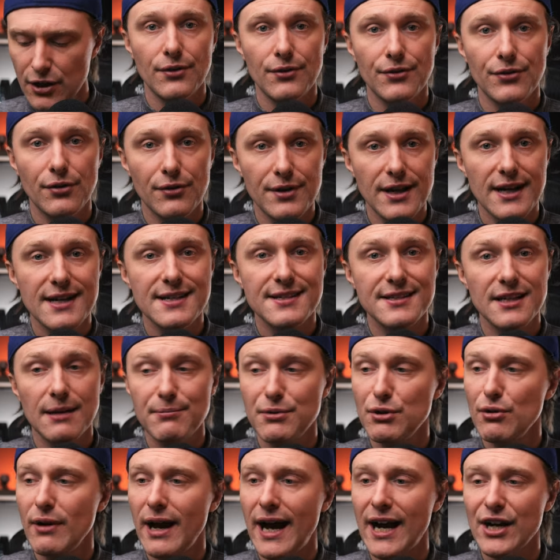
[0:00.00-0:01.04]
So next up,
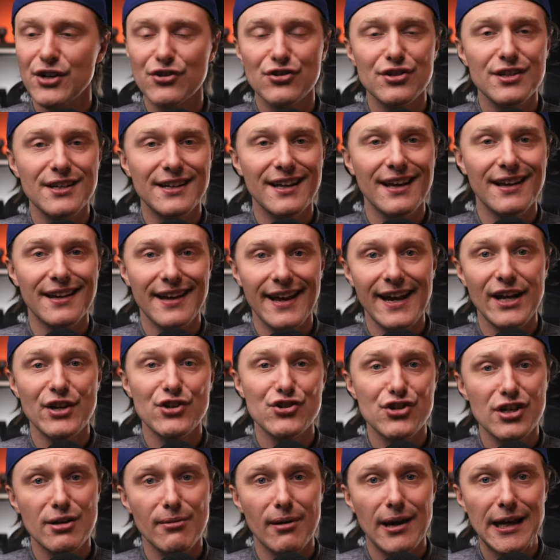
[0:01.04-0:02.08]
you actually get
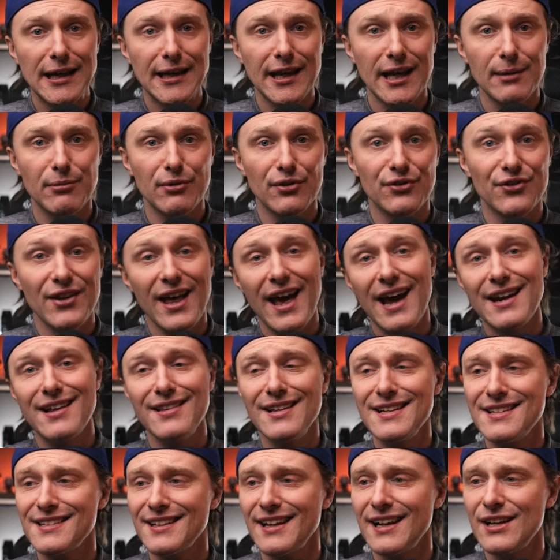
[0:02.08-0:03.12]
HDMI cables. And in
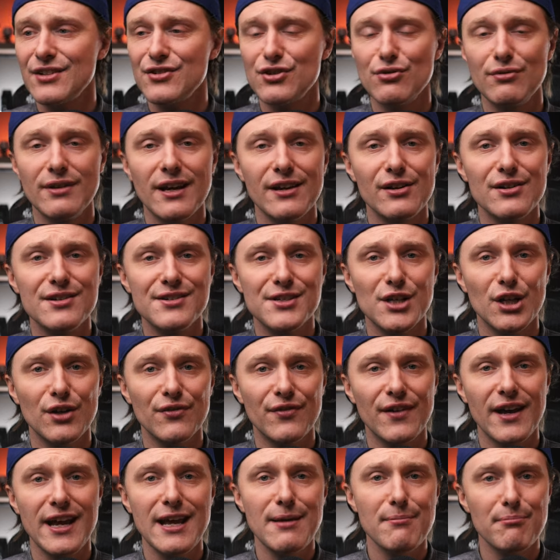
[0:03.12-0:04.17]
this case, you get yourself
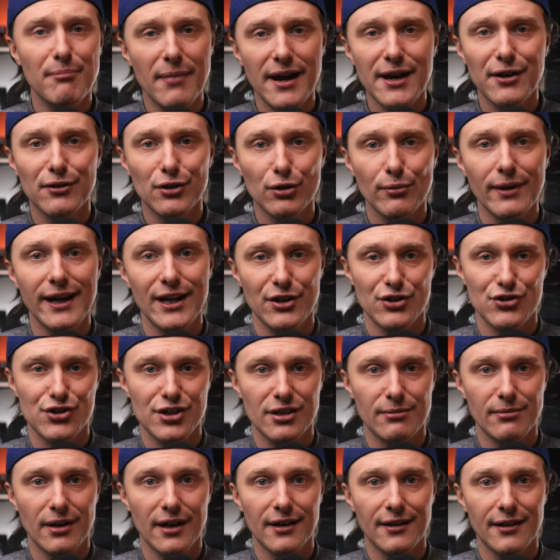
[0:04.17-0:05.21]
a micro
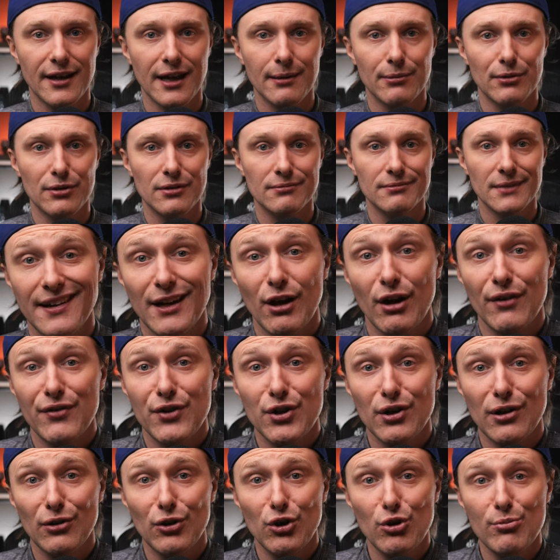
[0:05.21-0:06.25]
HDMI cable. Now, if
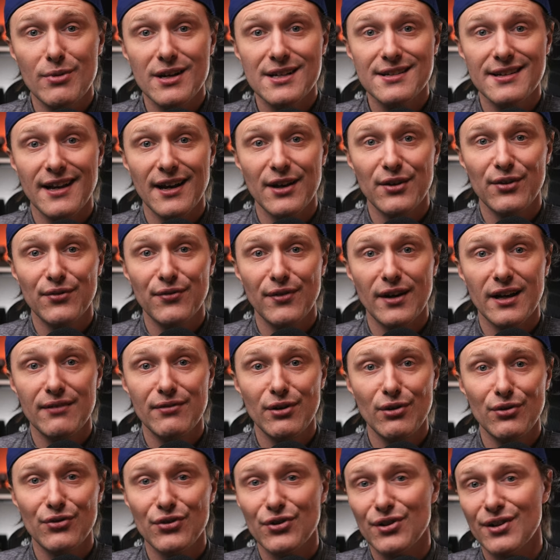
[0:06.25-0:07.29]
you're a Lumix S5
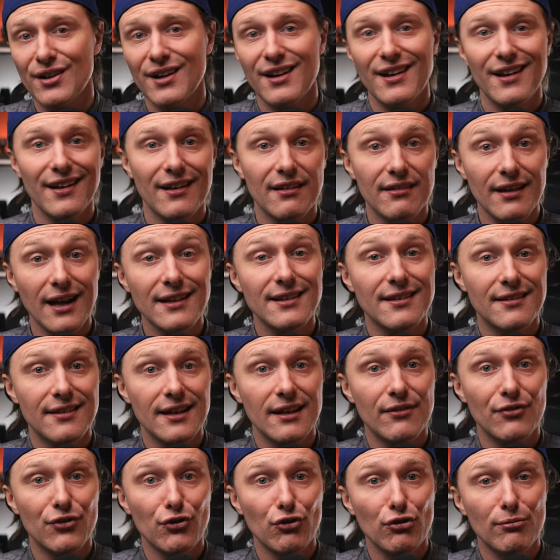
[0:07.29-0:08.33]
user, that
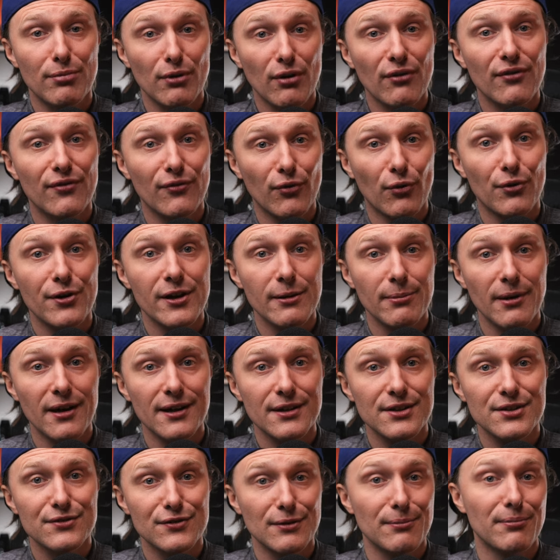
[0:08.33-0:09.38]
saves you about 40
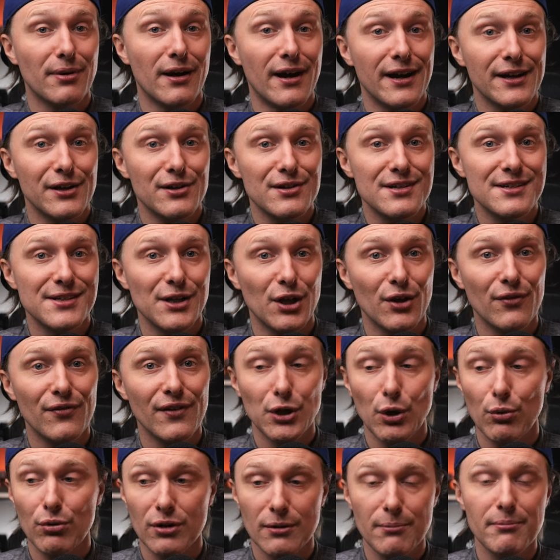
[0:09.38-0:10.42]
bucks from buying yourself
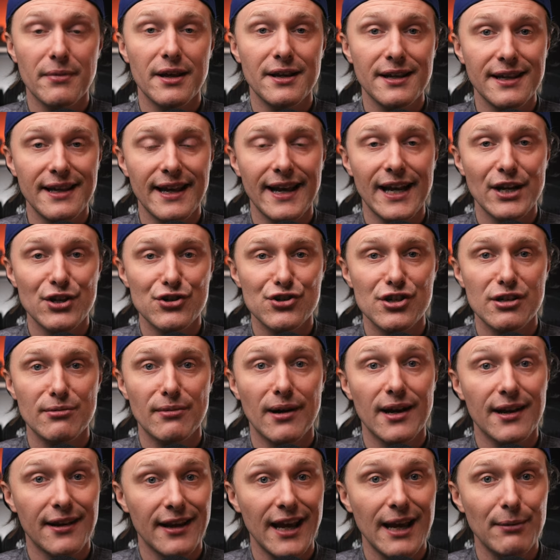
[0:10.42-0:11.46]
a mini
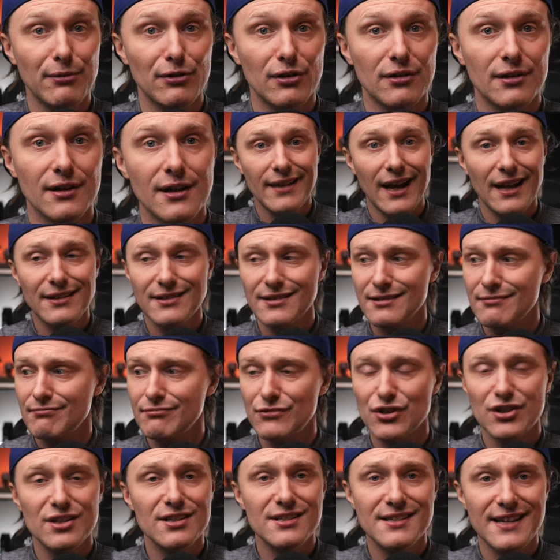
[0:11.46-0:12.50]
HDMI cable. That's
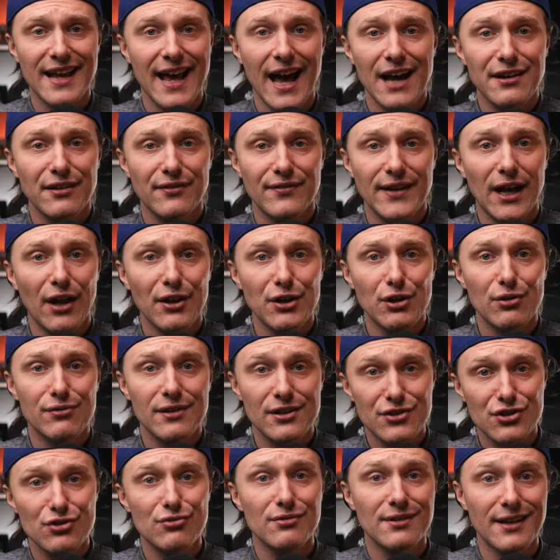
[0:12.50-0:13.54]
just added value
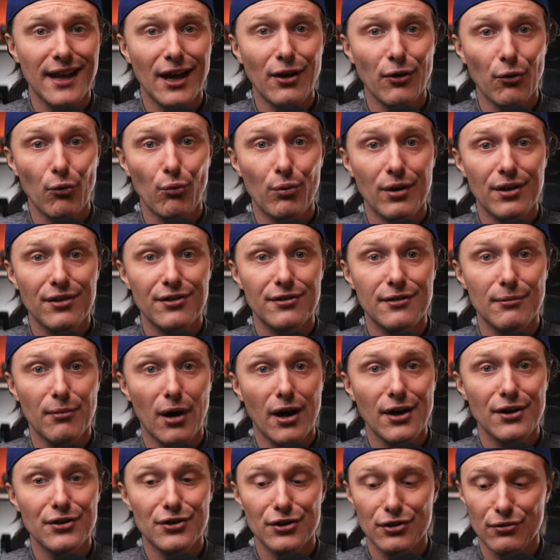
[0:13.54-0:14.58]
that you get with the
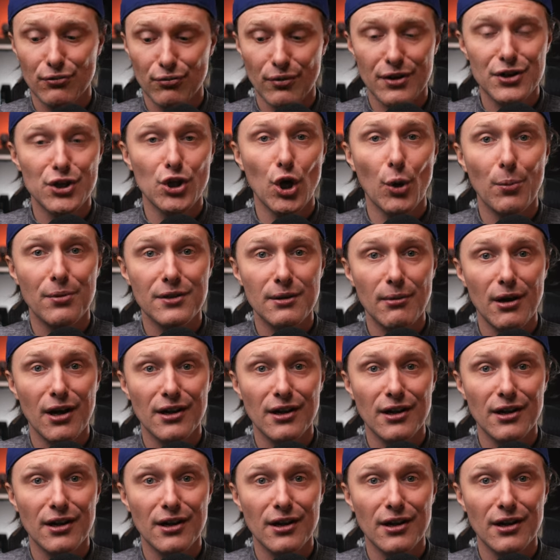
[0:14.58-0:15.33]
monitor when you open the